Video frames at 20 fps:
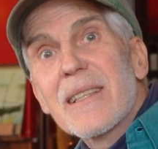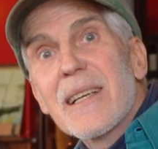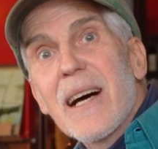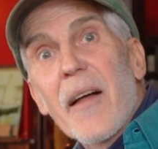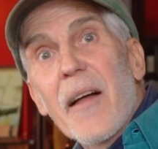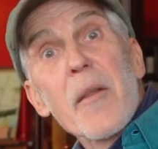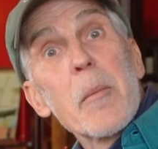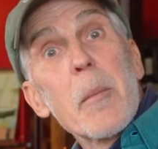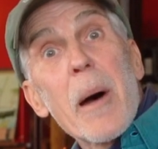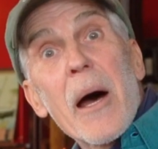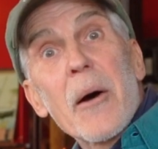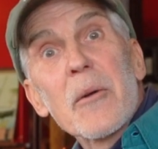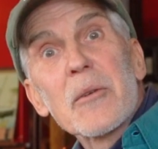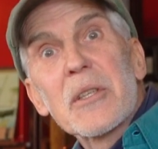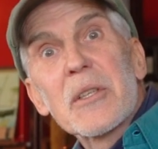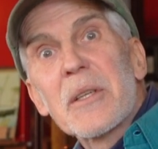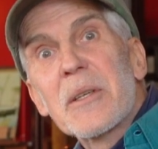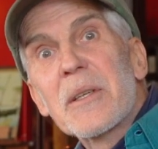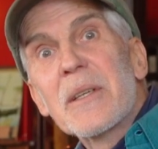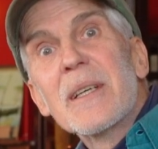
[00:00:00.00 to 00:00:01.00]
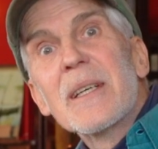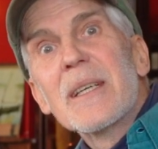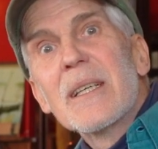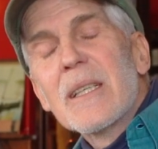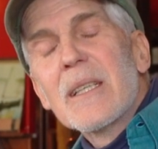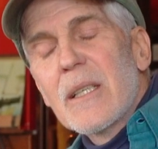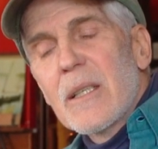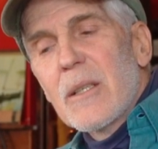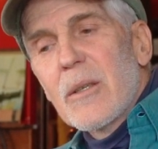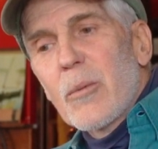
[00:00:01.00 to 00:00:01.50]
on the mountain
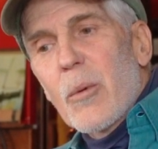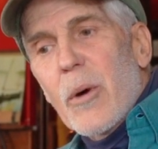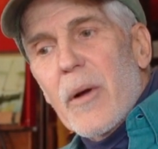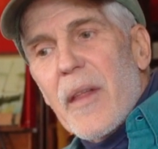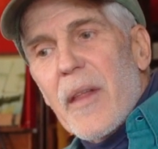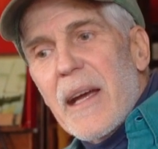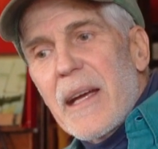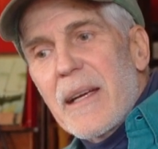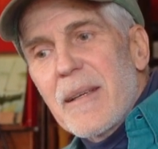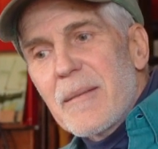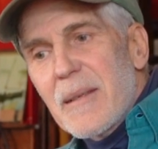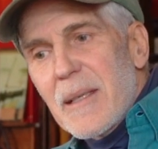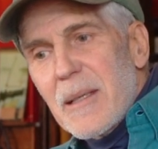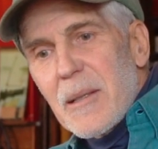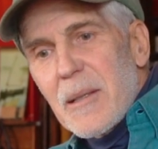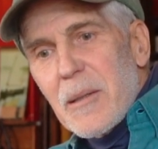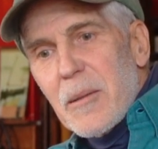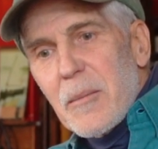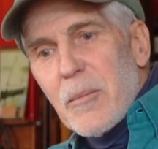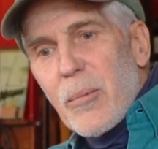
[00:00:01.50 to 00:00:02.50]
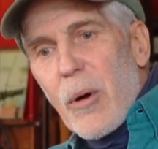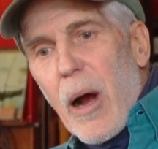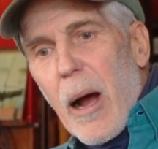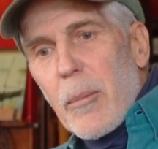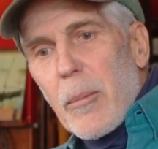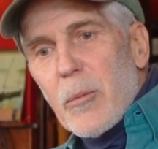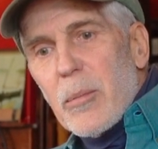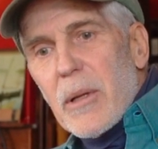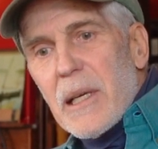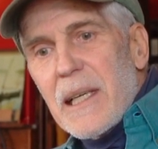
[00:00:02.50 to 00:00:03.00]
where they
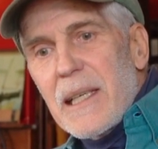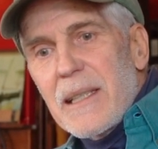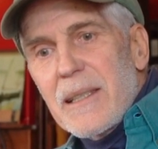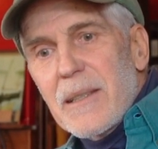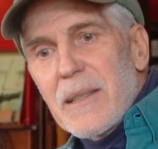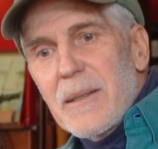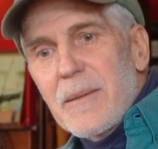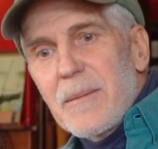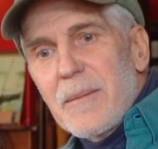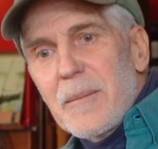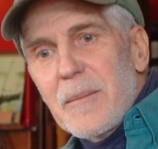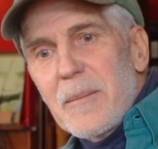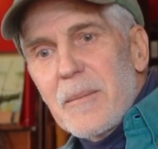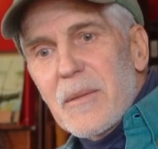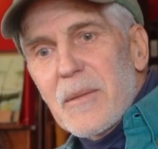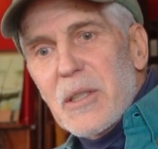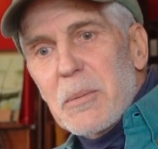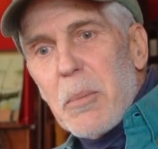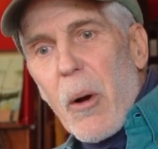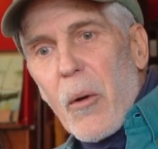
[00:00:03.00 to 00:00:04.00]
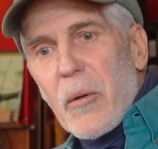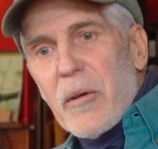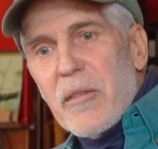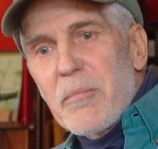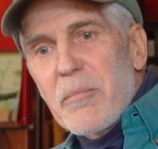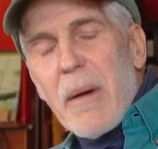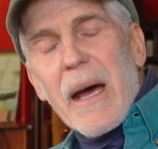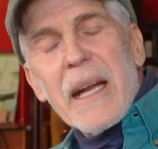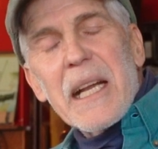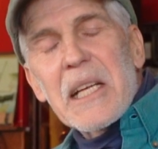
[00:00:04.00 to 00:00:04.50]
probably spoke of
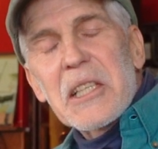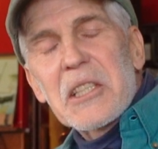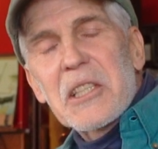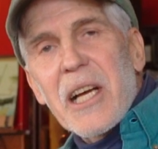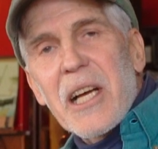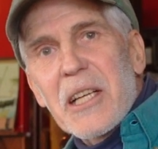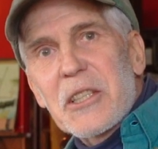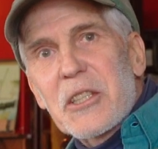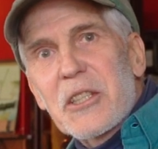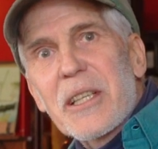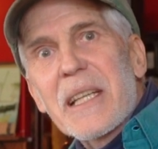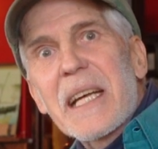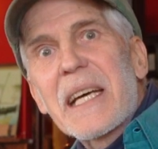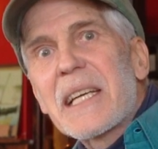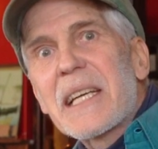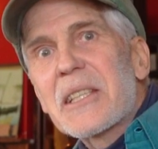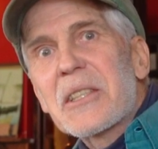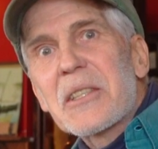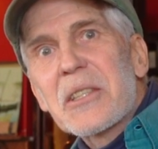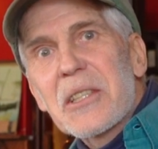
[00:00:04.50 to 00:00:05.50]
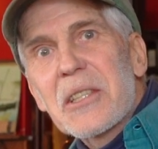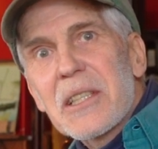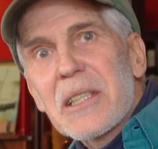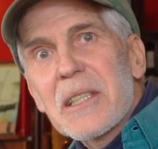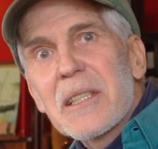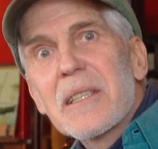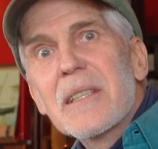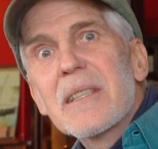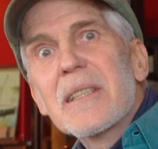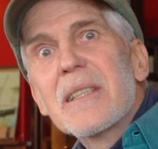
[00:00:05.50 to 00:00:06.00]
many such things
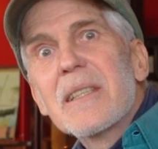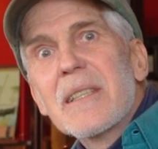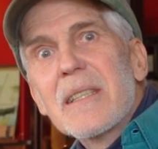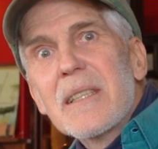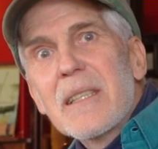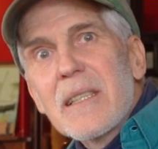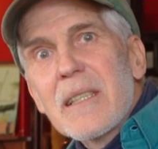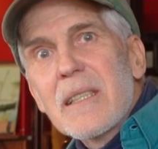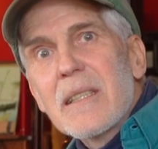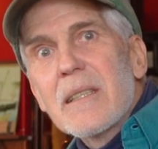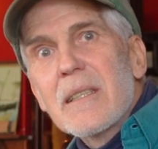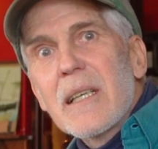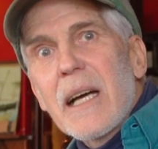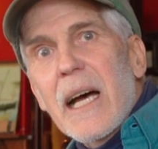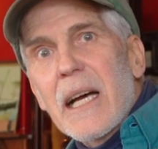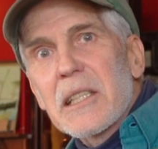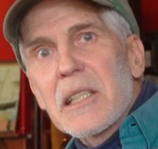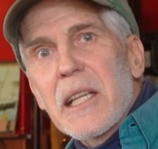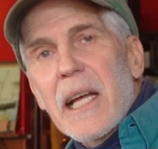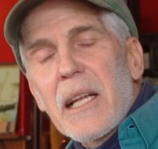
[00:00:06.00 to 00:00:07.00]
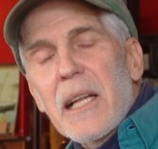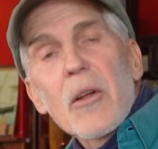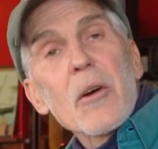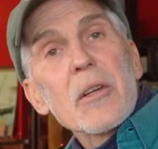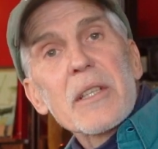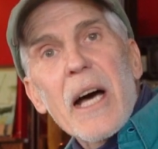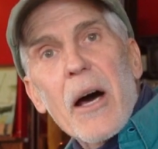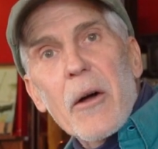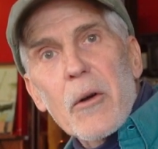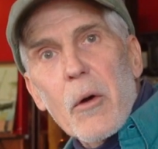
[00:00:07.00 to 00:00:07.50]
as they
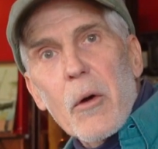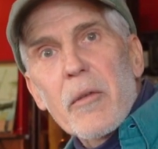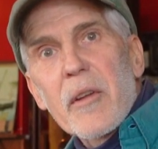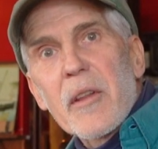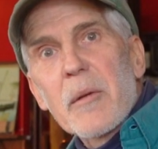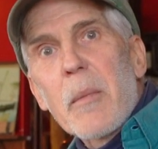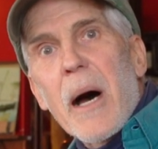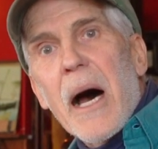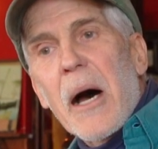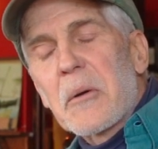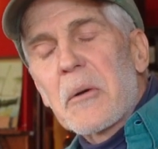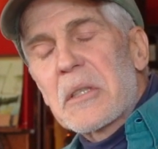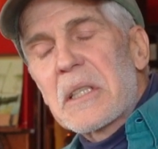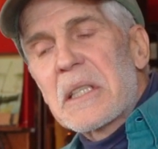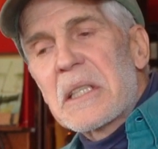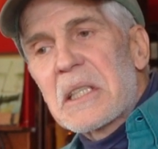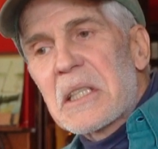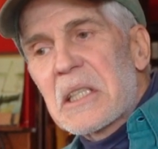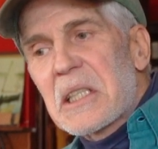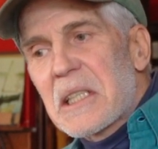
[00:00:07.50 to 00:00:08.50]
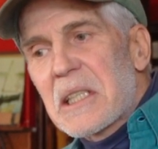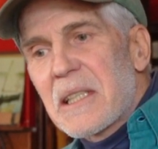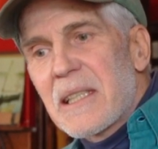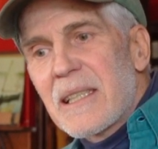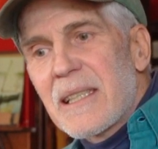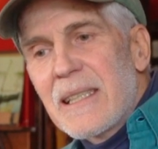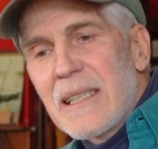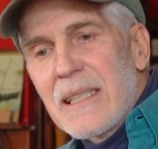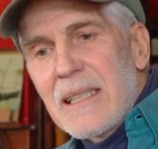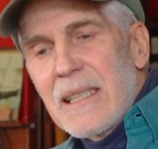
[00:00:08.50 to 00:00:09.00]
looked out over the mountains
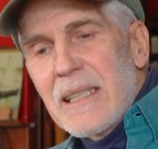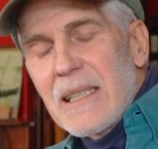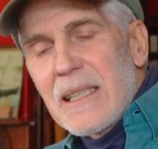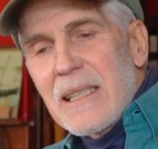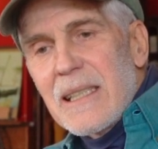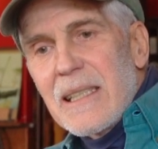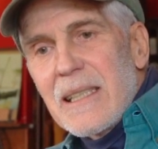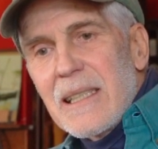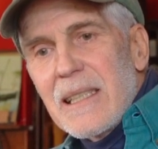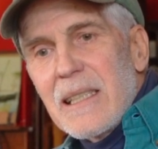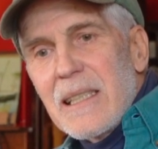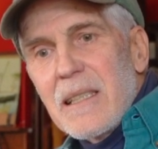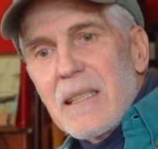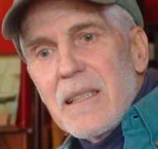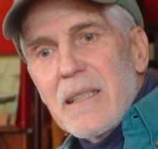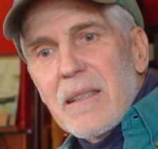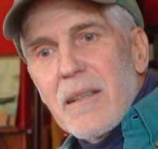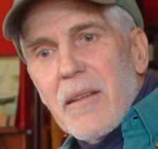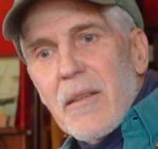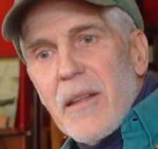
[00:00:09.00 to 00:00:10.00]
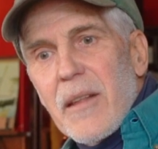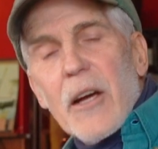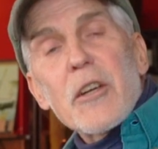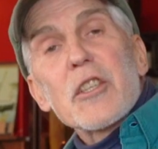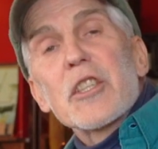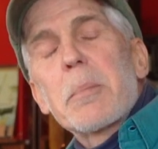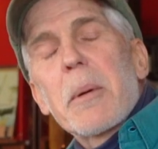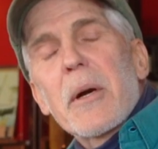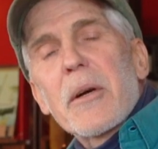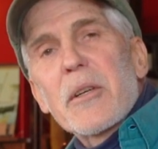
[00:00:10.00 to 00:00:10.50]
and their
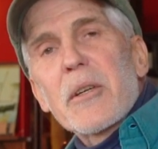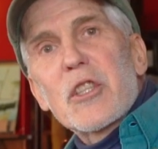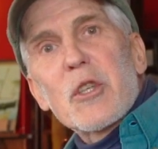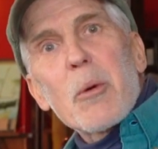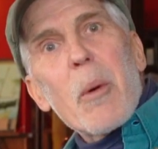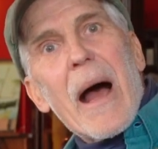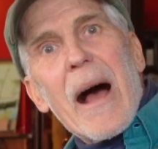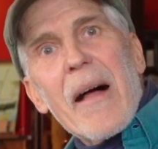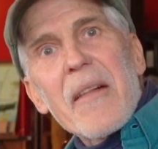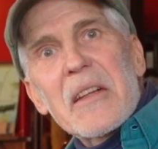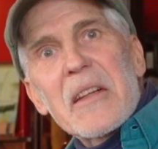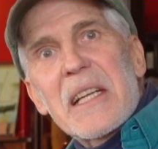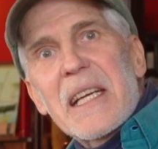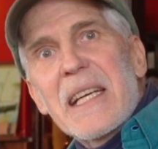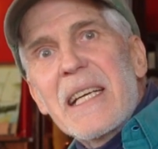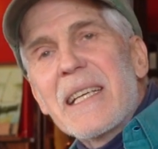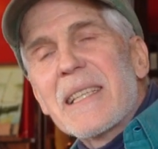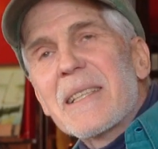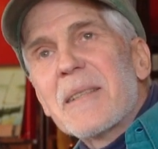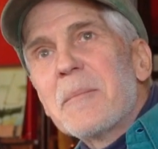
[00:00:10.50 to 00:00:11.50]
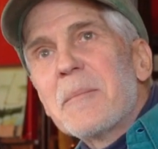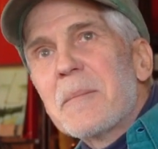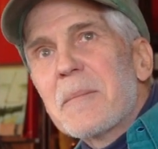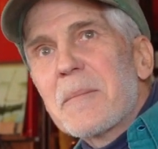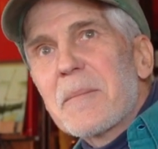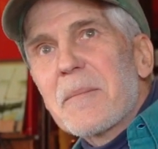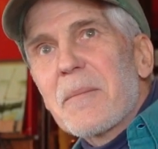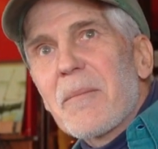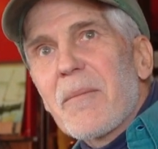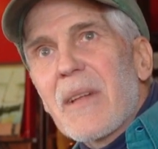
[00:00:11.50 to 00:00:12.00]
spirituality. And
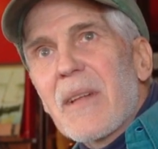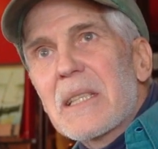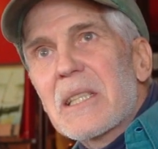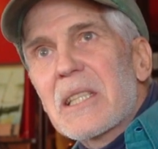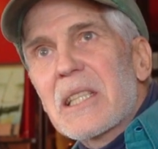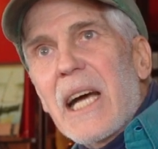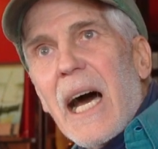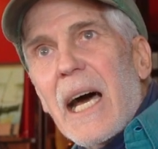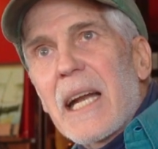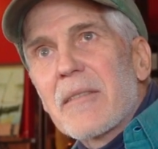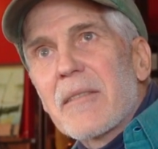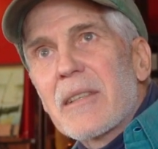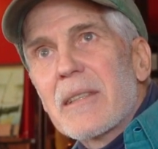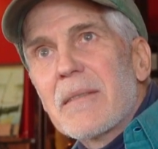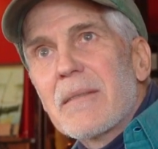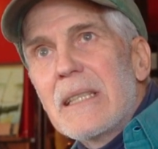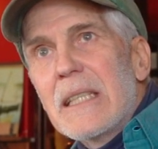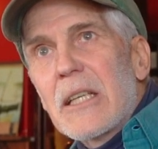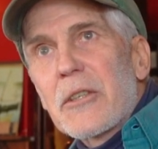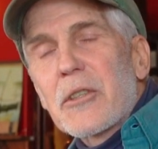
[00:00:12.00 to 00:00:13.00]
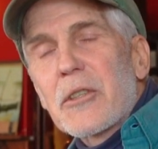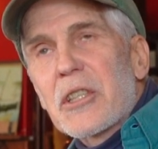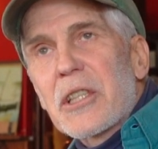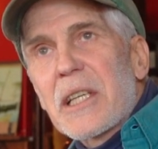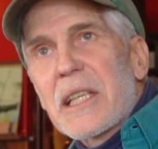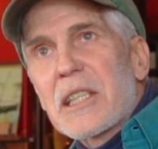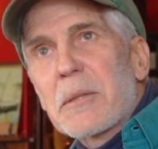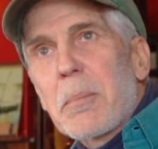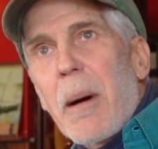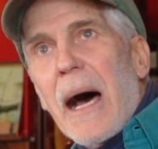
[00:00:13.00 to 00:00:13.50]
it's kind of an
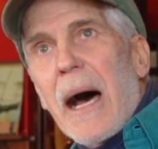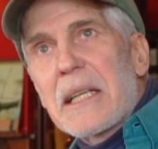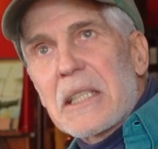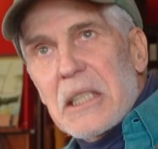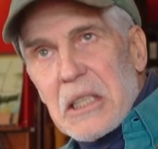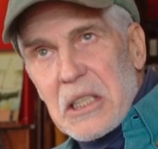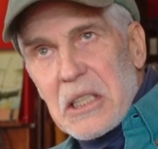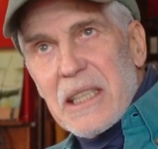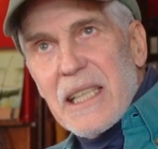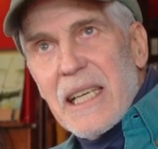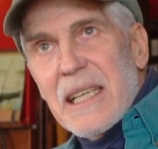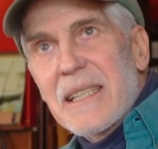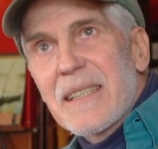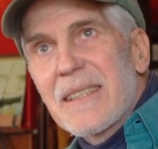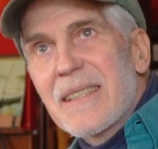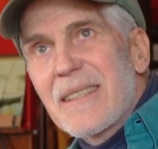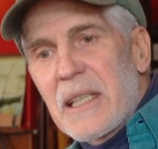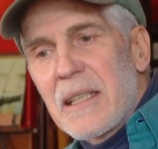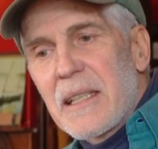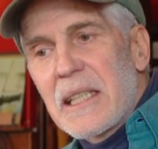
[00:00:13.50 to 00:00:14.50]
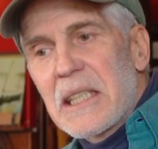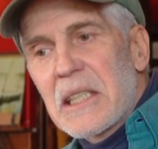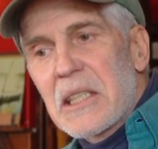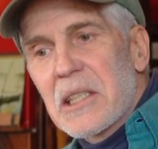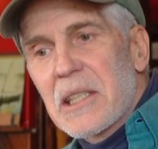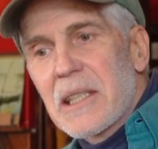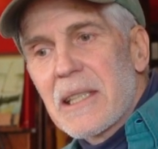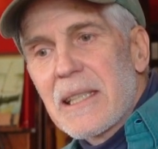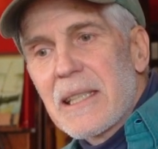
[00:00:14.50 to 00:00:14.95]
interesting spot to sit in these